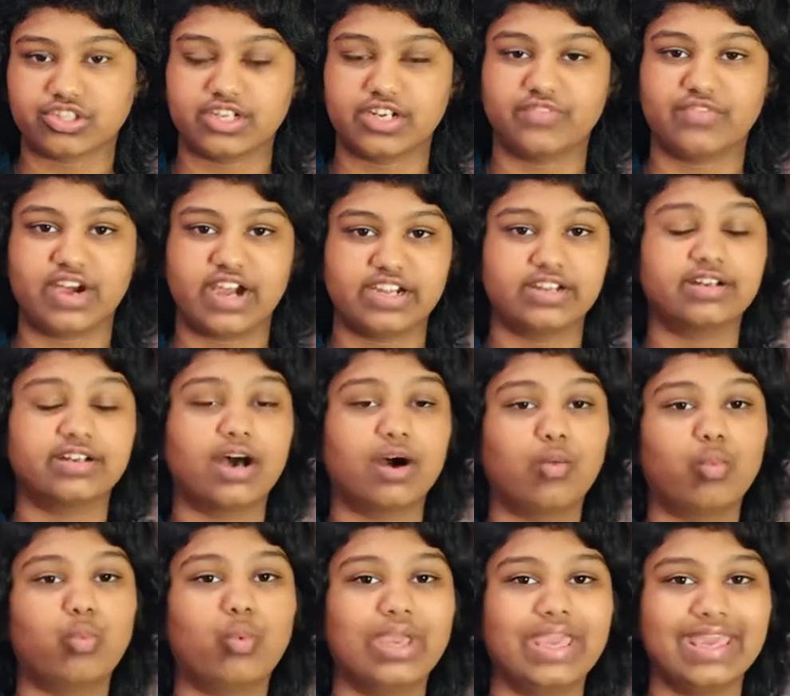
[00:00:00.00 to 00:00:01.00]
divided a
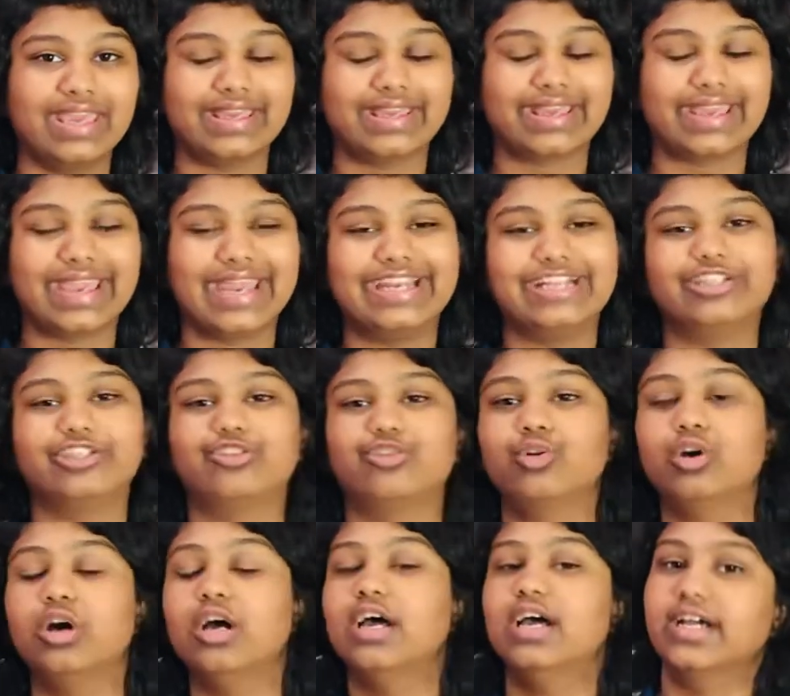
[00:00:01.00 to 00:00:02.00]
week
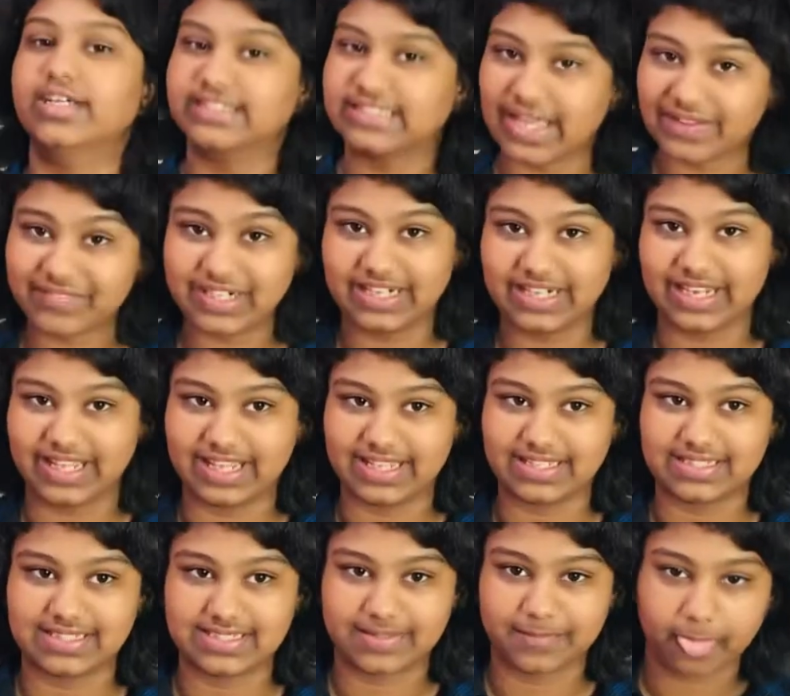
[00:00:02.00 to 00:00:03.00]
into 7
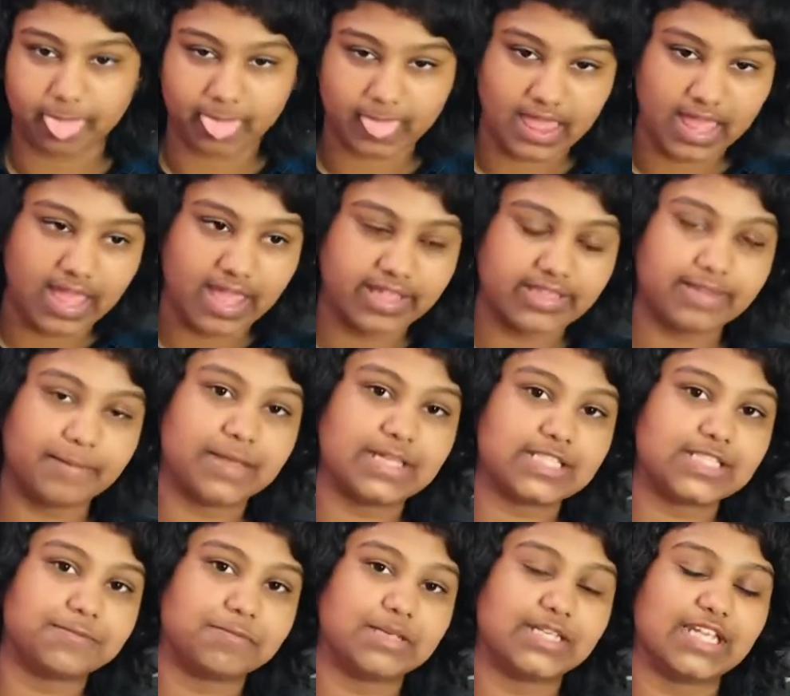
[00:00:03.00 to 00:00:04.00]
days. The
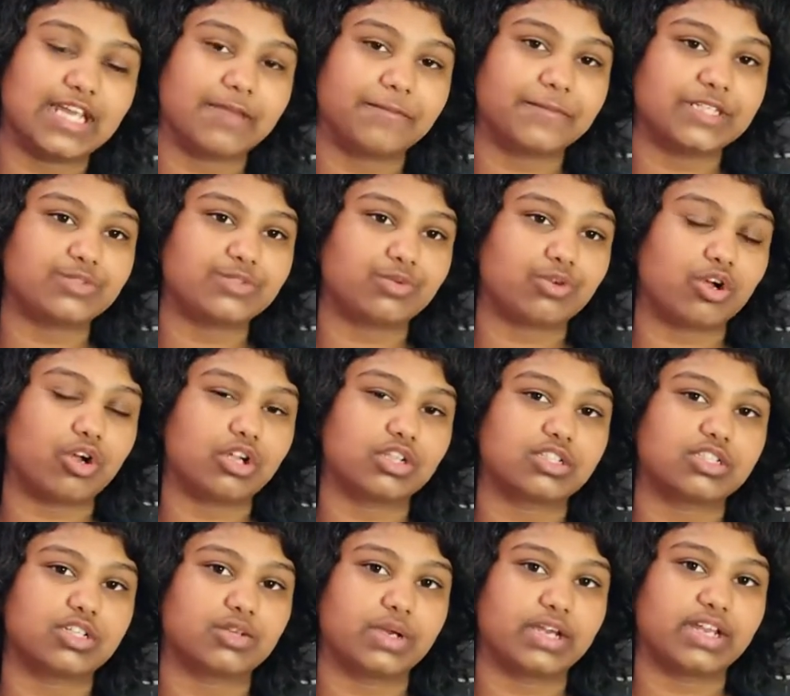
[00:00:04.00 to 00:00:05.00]
Mesopotamians were
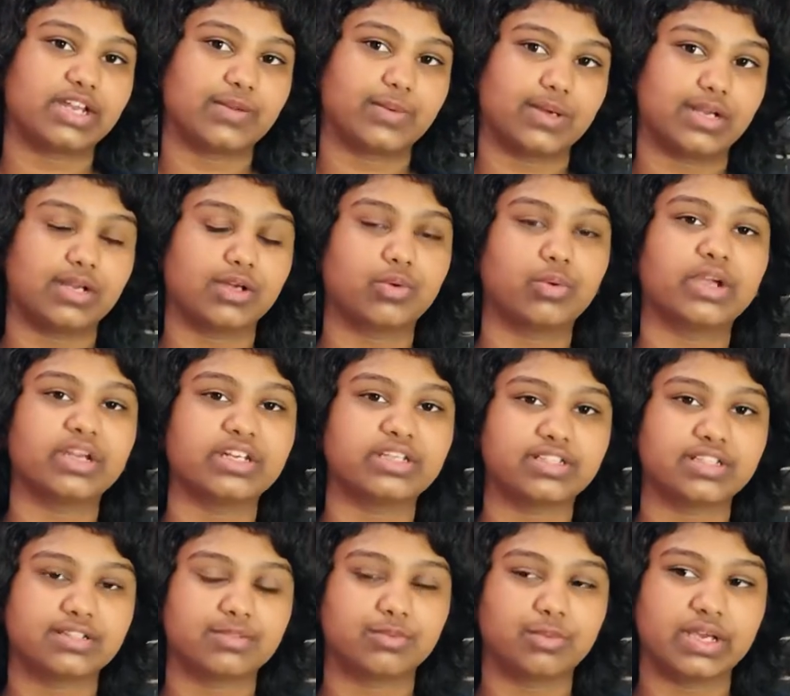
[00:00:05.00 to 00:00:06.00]
also very well
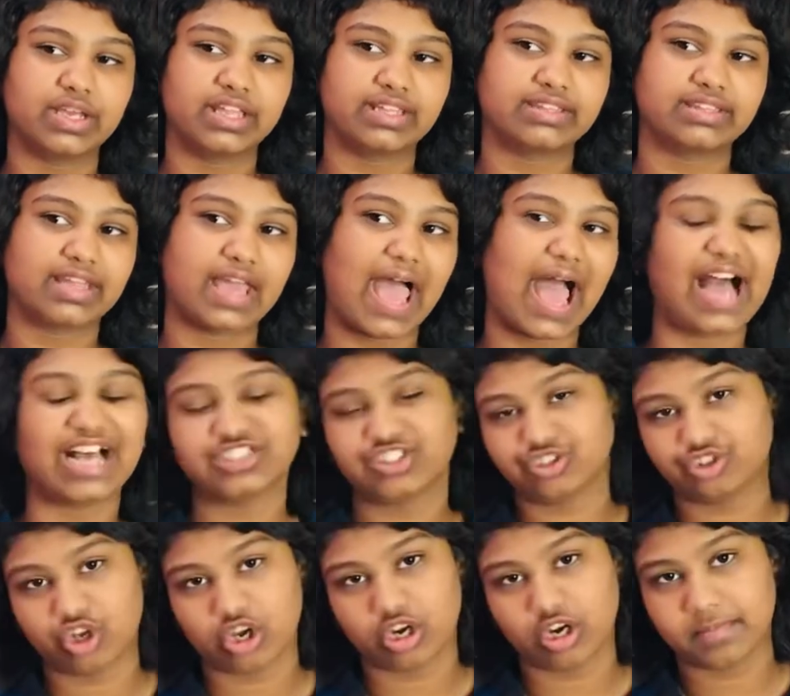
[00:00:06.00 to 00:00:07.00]
acquainted with
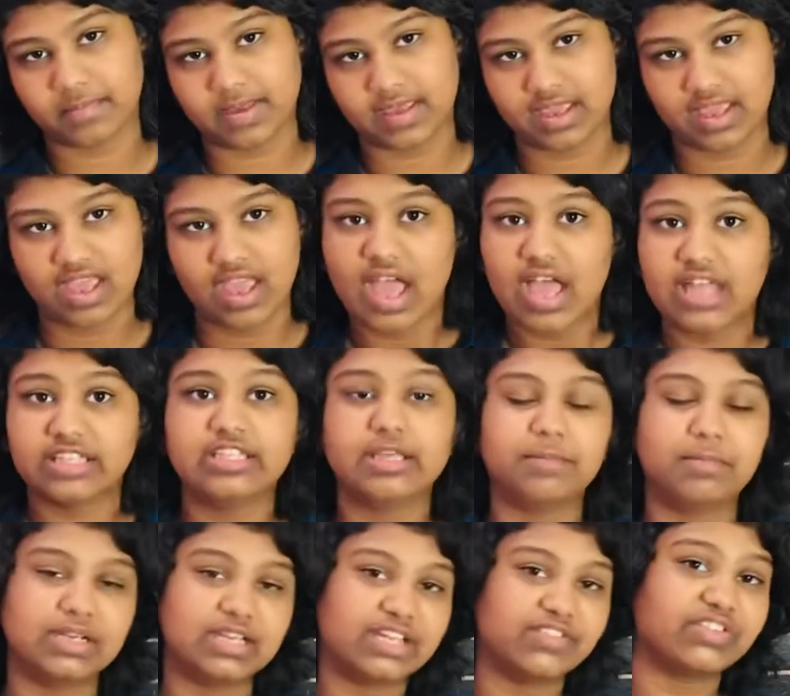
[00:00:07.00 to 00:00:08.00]
astronomy. They
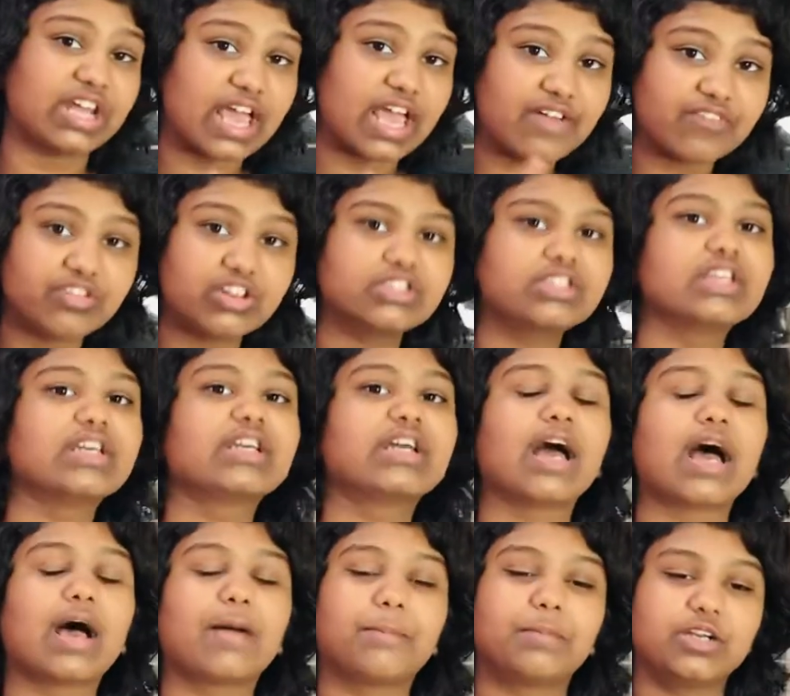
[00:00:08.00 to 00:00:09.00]
believed everything
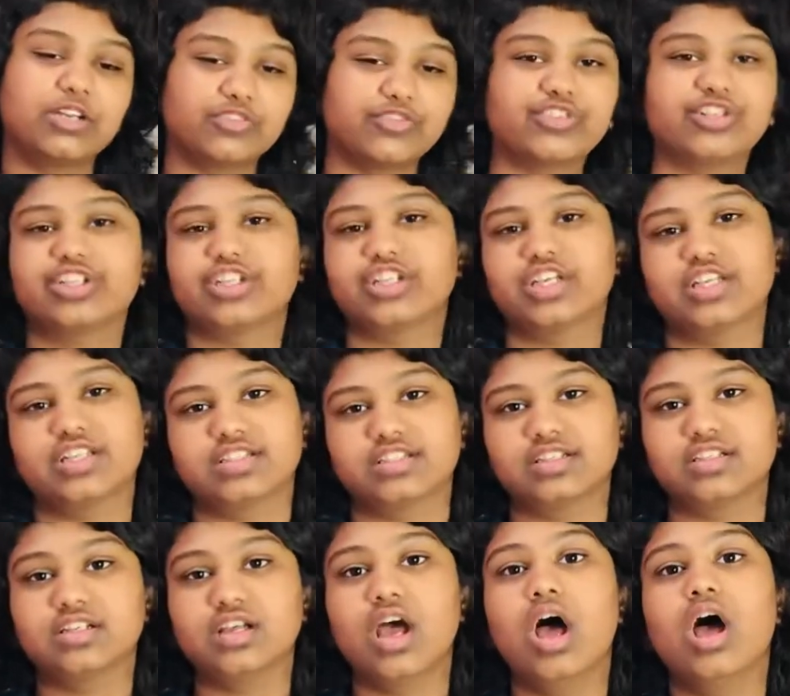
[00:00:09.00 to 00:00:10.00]
happened for a
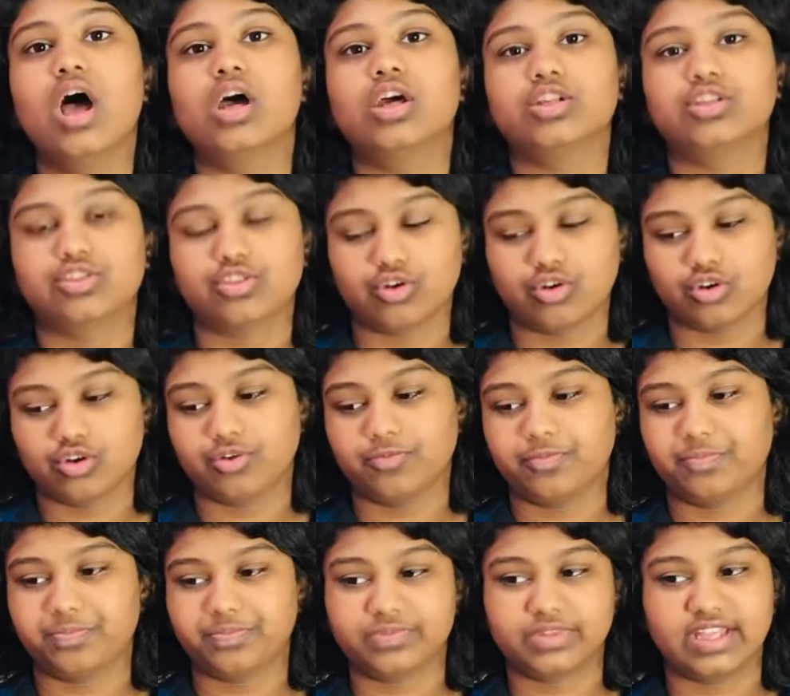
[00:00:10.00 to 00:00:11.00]
reason,
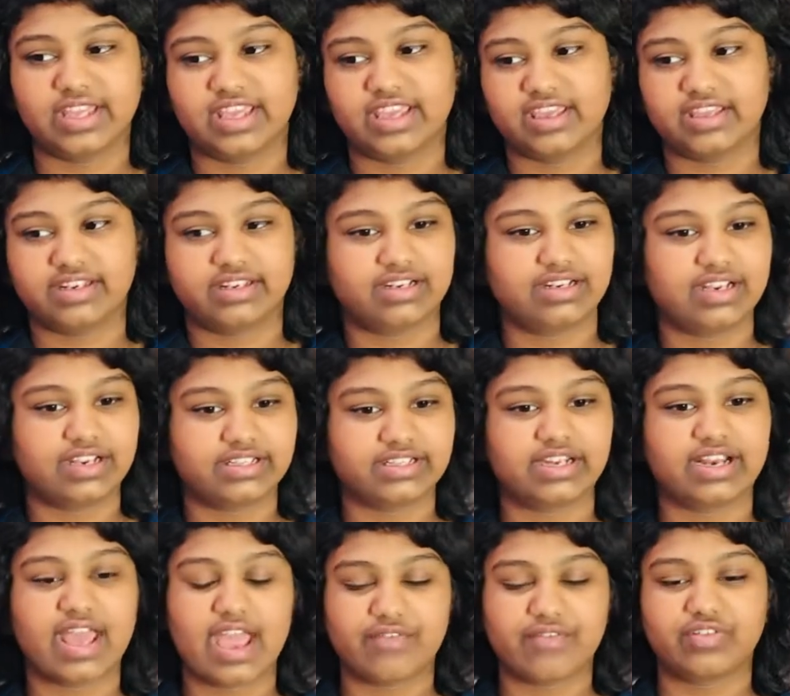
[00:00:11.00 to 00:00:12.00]
so they
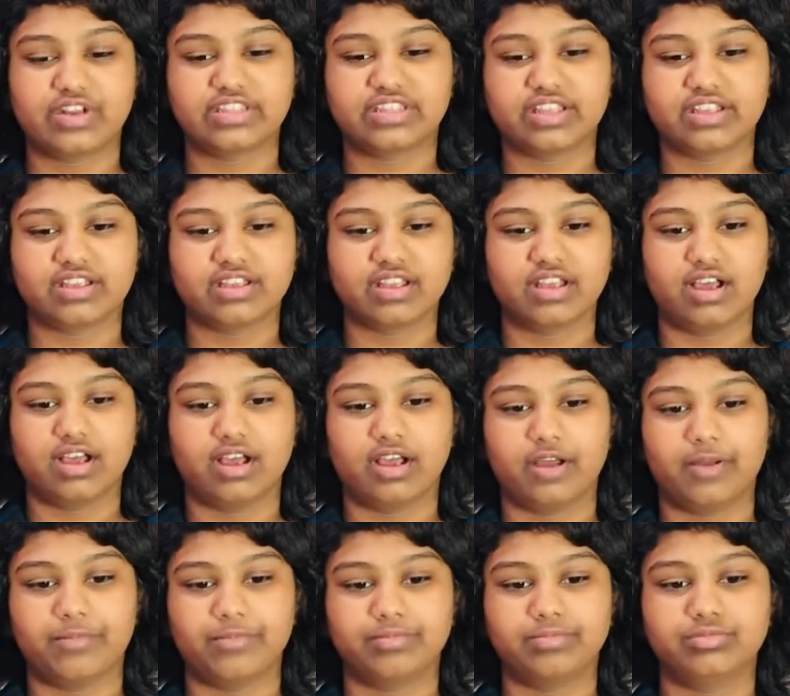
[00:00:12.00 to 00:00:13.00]
related everything
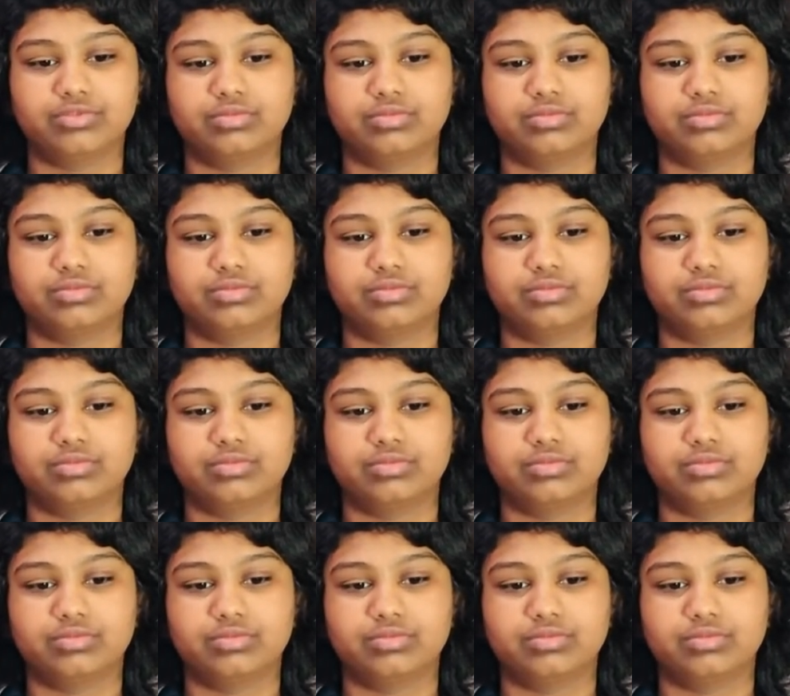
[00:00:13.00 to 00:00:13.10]
to